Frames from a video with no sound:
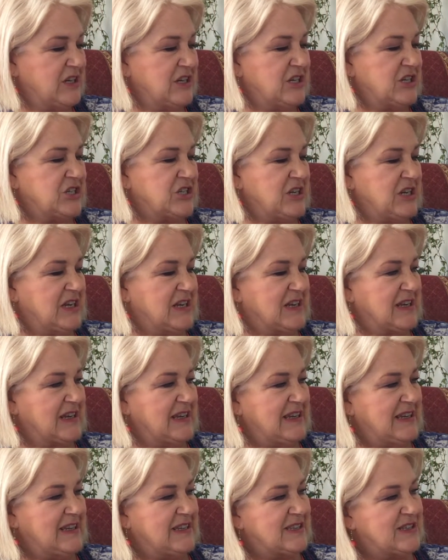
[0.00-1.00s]
she
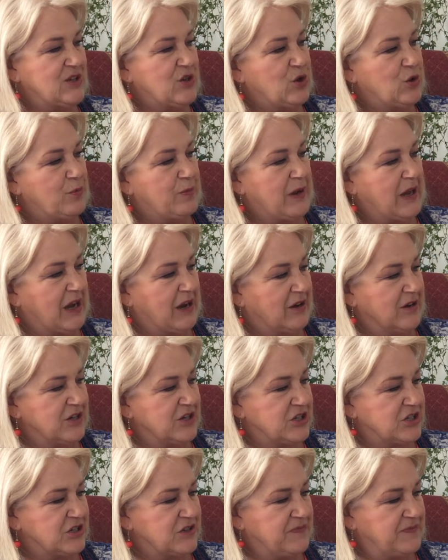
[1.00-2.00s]
cleans her
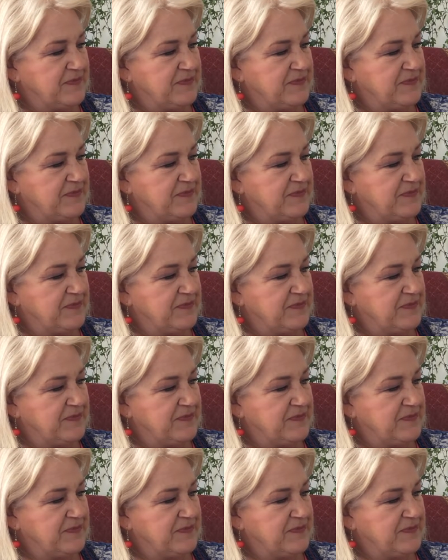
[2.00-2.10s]
pouch.